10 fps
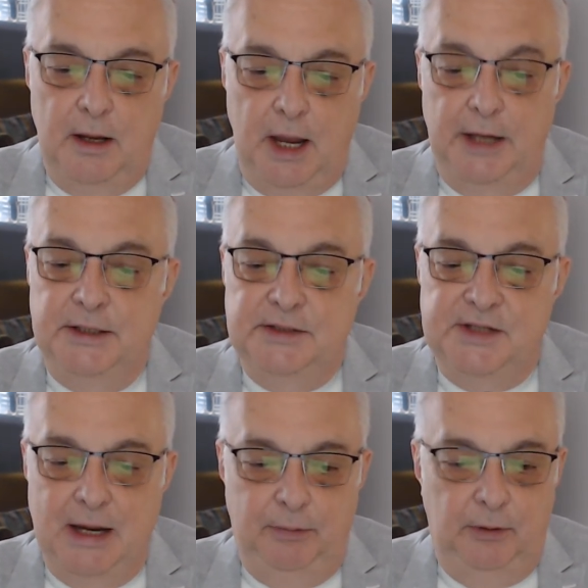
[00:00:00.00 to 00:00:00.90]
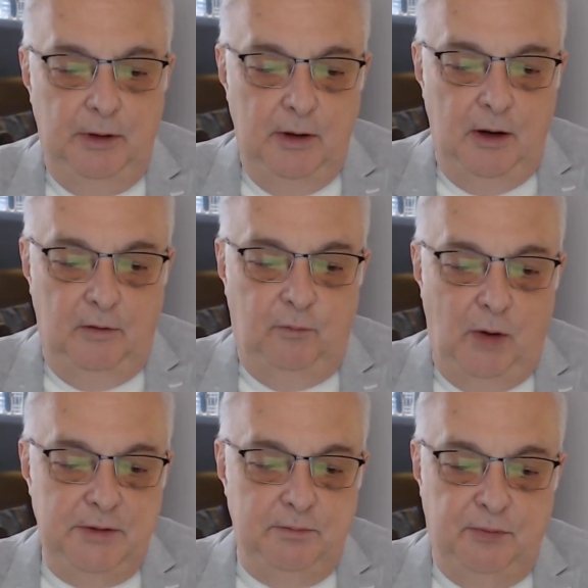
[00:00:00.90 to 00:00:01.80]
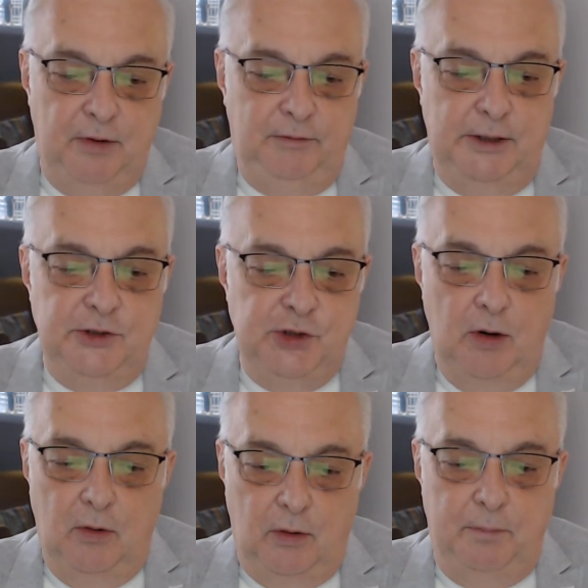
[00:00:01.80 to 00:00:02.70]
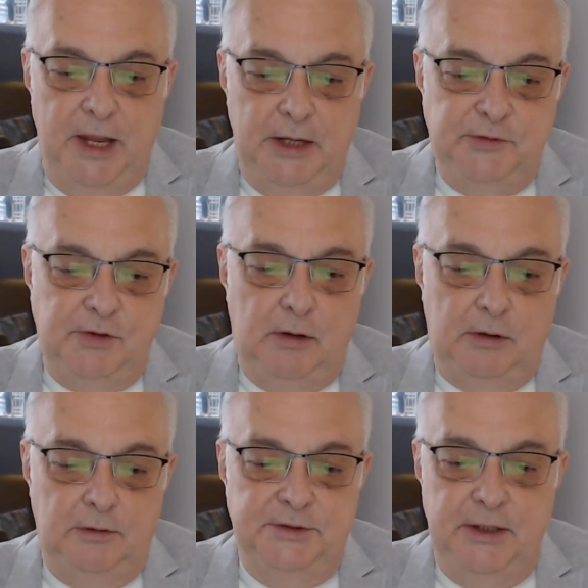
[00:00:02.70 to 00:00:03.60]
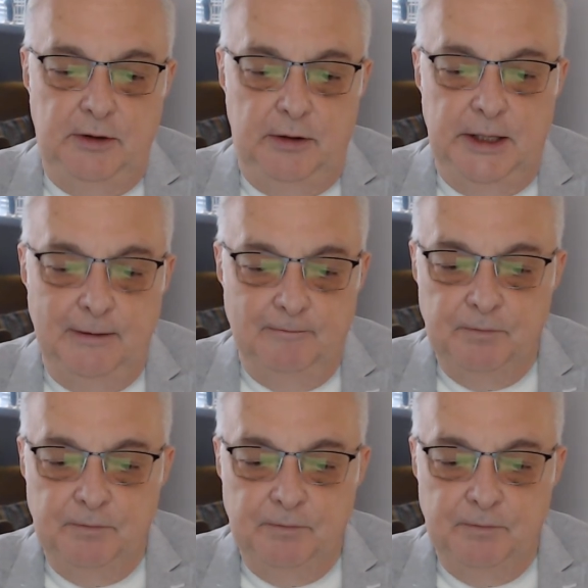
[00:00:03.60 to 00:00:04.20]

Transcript: an example of white privilege or patriarchal tyranny,